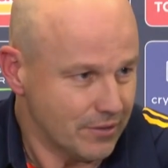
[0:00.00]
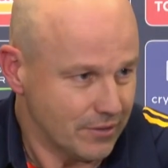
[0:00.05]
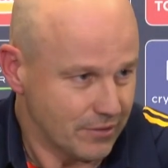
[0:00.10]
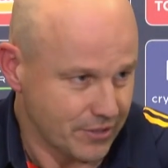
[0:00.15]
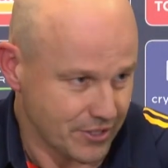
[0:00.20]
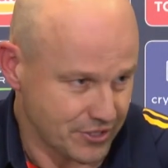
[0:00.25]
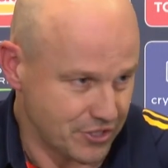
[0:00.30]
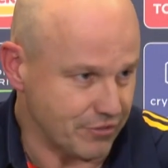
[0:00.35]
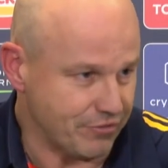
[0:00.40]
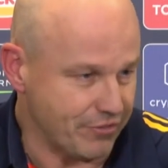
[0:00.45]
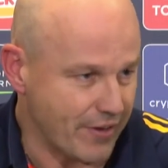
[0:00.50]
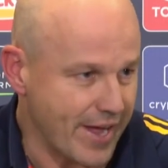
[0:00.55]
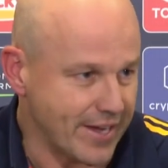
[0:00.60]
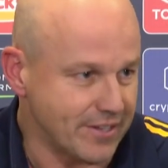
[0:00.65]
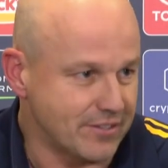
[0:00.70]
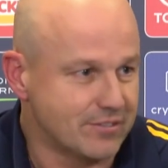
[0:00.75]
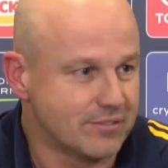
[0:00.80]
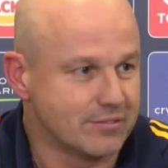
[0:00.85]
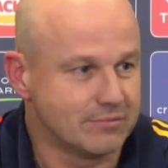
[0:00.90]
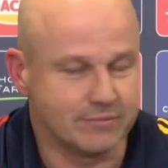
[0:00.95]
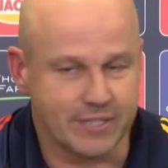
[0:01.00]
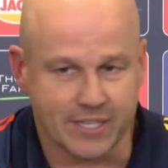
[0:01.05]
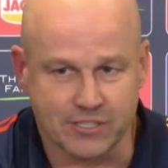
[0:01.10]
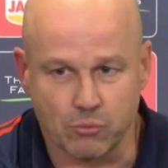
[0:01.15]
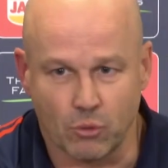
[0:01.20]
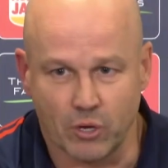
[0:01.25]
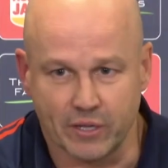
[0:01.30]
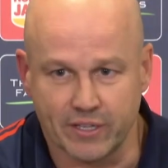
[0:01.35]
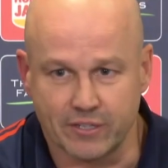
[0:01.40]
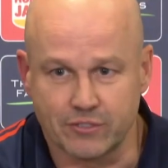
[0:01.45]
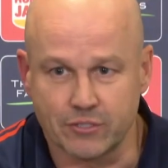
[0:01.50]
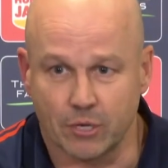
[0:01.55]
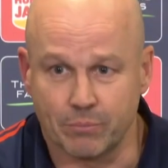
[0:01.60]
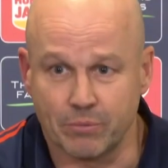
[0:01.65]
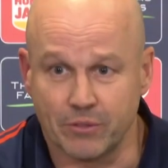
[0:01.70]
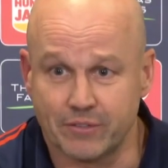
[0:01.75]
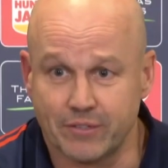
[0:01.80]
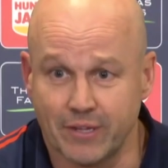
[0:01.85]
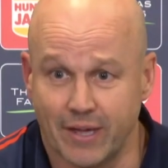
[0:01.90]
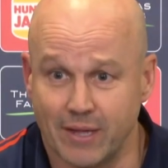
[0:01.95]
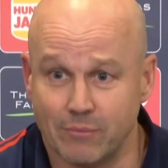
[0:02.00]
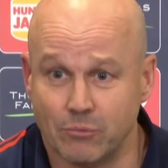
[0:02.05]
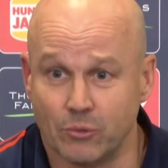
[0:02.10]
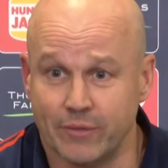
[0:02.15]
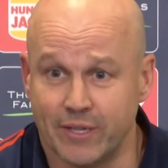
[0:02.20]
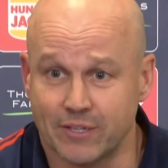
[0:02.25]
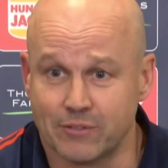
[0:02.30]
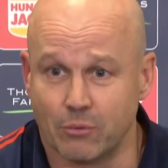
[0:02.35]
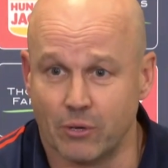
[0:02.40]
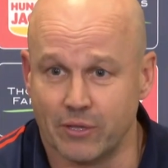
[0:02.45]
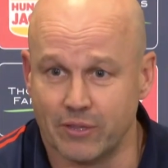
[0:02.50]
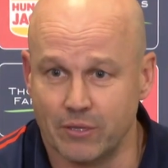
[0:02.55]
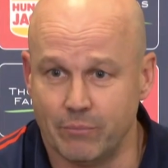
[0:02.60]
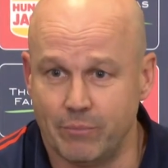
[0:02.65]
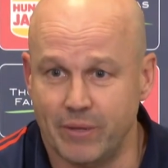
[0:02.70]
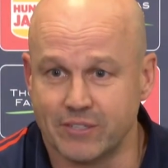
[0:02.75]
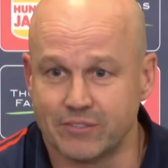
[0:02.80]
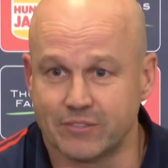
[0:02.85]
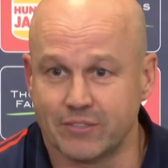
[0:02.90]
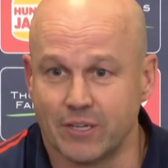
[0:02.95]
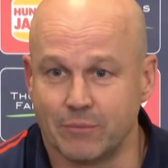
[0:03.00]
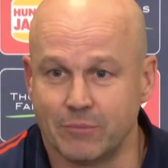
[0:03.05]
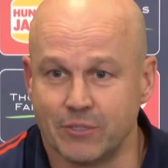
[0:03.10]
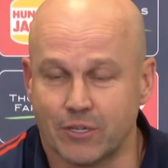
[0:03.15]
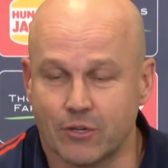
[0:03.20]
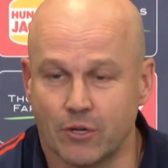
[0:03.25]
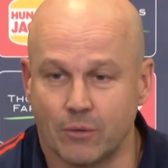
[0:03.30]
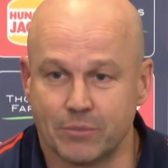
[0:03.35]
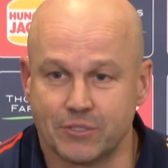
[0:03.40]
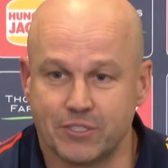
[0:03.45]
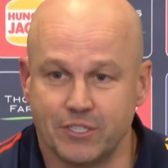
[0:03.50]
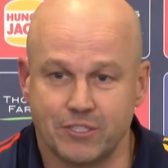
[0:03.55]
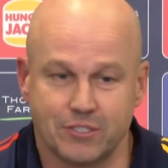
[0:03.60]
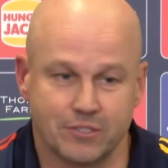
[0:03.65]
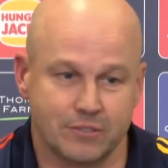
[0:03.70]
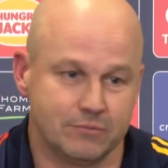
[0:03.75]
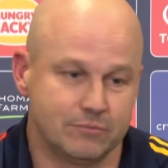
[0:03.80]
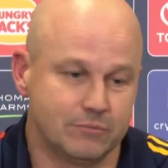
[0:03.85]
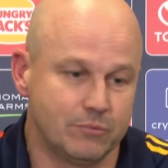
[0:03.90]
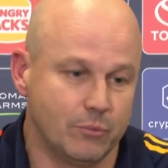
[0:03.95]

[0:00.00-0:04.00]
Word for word: that you face. And that's why they're top of the table and that's why they're the best team in the competition.